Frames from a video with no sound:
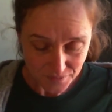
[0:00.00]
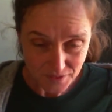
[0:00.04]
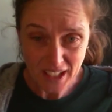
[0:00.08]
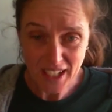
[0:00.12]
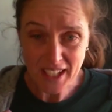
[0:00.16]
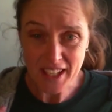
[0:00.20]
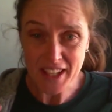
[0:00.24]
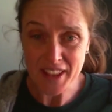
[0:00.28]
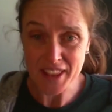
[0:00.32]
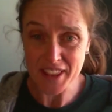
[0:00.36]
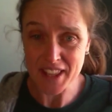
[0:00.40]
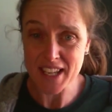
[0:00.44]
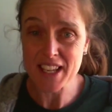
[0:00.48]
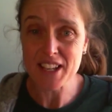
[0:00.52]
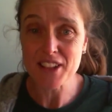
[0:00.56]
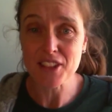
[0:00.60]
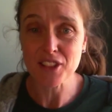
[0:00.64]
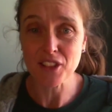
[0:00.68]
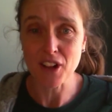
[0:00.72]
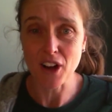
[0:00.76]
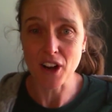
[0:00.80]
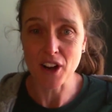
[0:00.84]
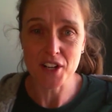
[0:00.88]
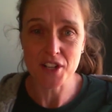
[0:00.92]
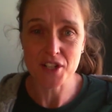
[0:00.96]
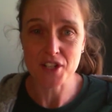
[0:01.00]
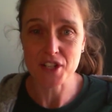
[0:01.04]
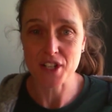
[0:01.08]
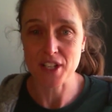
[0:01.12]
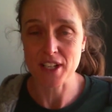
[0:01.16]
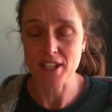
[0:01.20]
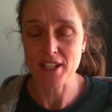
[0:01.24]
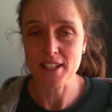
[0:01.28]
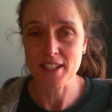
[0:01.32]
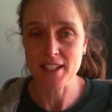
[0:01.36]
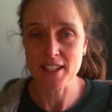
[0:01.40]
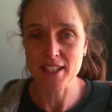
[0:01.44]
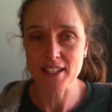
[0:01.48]
the
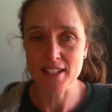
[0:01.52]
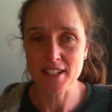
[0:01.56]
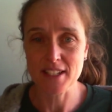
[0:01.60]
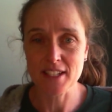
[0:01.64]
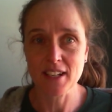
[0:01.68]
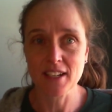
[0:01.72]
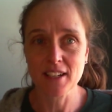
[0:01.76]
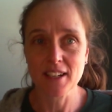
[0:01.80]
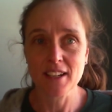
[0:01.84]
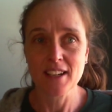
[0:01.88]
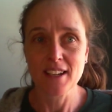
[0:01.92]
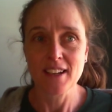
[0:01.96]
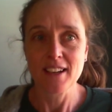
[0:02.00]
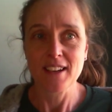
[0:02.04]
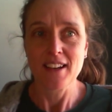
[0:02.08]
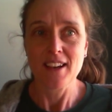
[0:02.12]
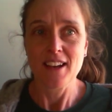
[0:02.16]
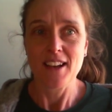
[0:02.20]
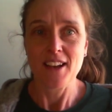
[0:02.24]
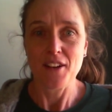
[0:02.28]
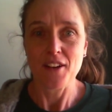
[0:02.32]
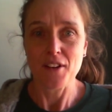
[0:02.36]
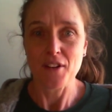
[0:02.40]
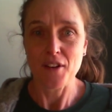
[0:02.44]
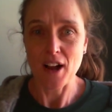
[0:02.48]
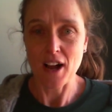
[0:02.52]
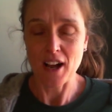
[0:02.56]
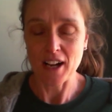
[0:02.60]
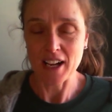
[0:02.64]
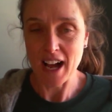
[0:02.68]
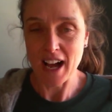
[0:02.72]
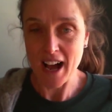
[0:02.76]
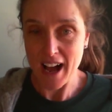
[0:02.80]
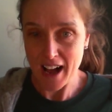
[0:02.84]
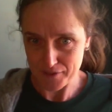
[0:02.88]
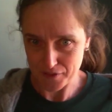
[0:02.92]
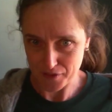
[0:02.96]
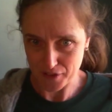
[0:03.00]
largest
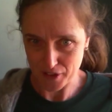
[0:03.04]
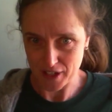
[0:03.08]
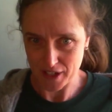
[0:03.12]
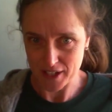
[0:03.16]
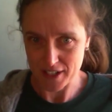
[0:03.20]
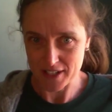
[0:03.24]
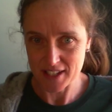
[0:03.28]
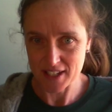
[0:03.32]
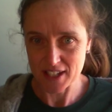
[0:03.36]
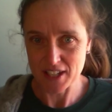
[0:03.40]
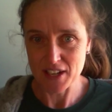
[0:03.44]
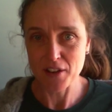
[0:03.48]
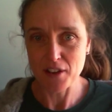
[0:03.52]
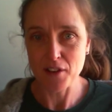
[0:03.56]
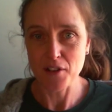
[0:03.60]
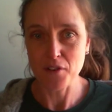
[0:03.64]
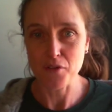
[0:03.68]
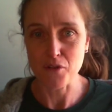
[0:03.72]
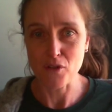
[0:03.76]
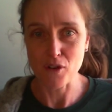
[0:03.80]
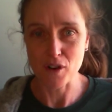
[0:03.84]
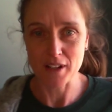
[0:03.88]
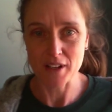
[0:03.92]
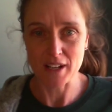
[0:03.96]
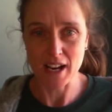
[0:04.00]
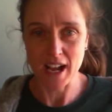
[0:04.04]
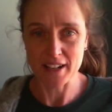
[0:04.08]
conference for